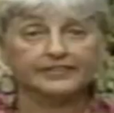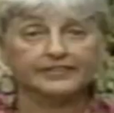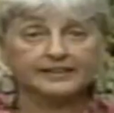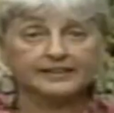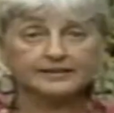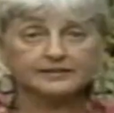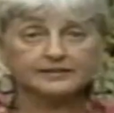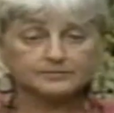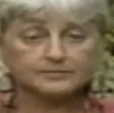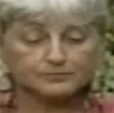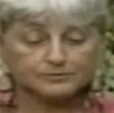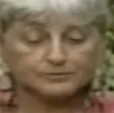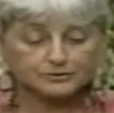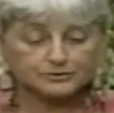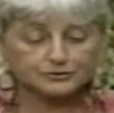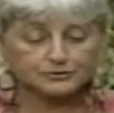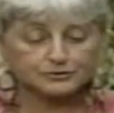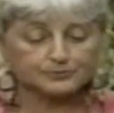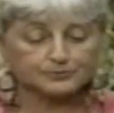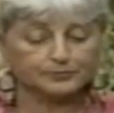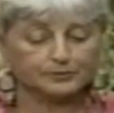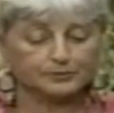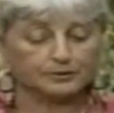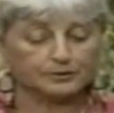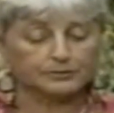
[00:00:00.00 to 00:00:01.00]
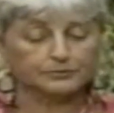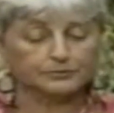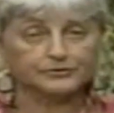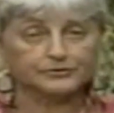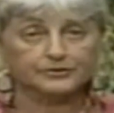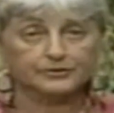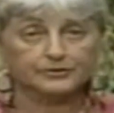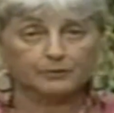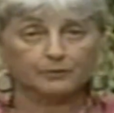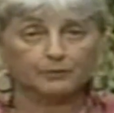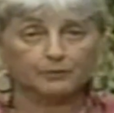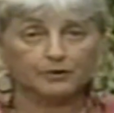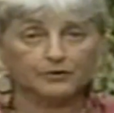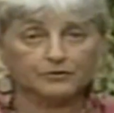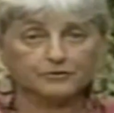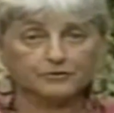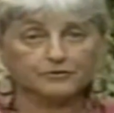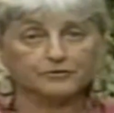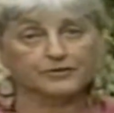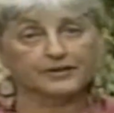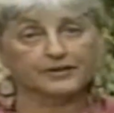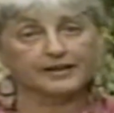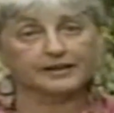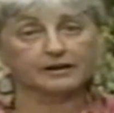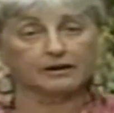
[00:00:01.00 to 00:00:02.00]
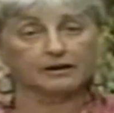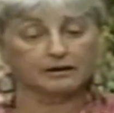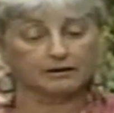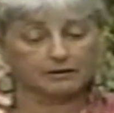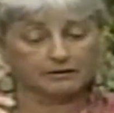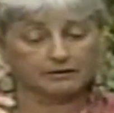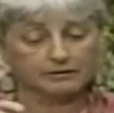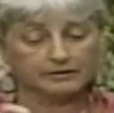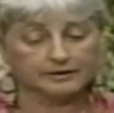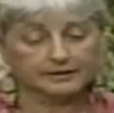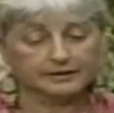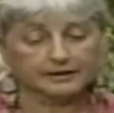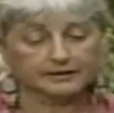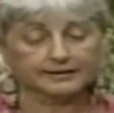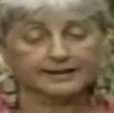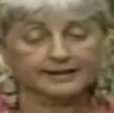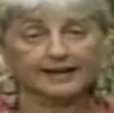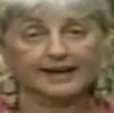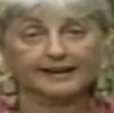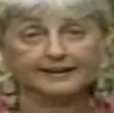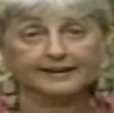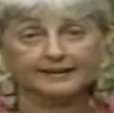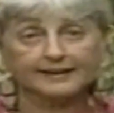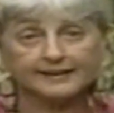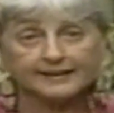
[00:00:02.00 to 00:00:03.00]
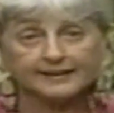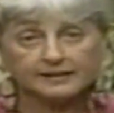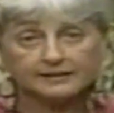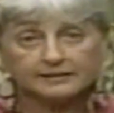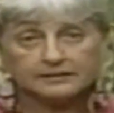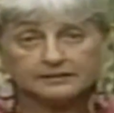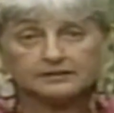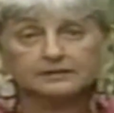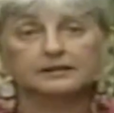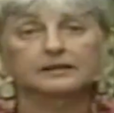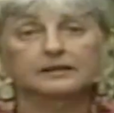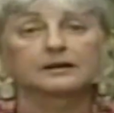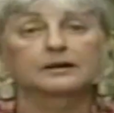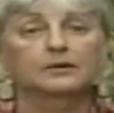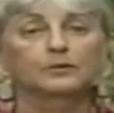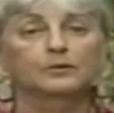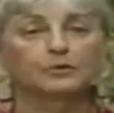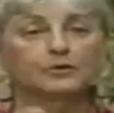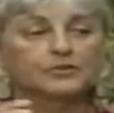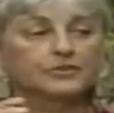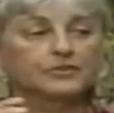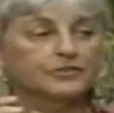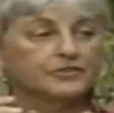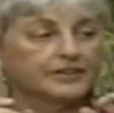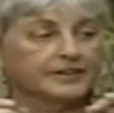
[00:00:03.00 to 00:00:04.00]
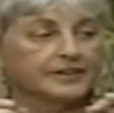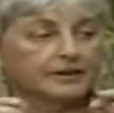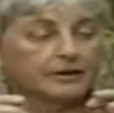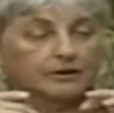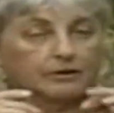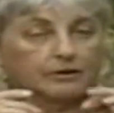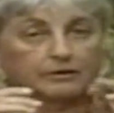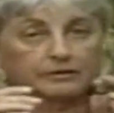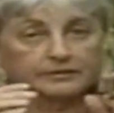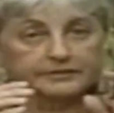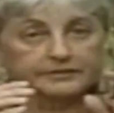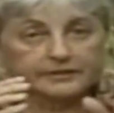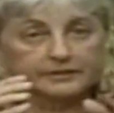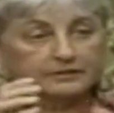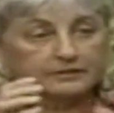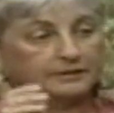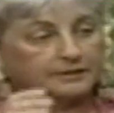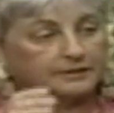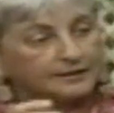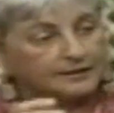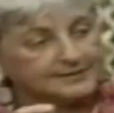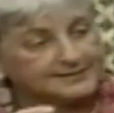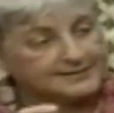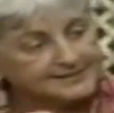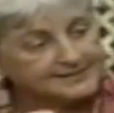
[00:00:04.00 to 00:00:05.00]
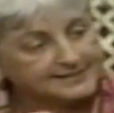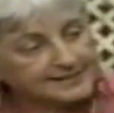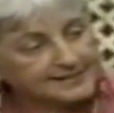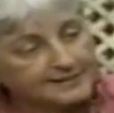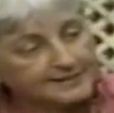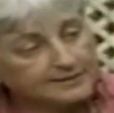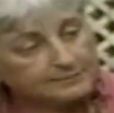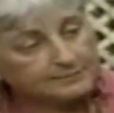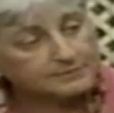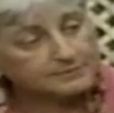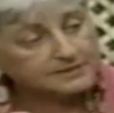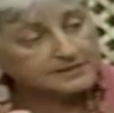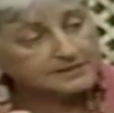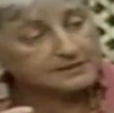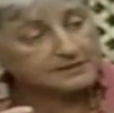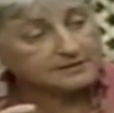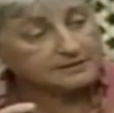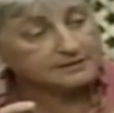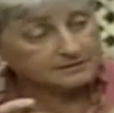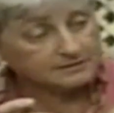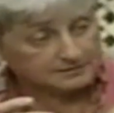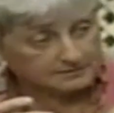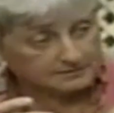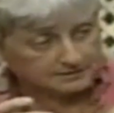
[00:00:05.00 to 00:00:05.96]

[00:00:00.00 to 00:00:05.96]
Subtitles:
and these pseudobulbs, whether they are a cattleya, whether they are little oncidiums,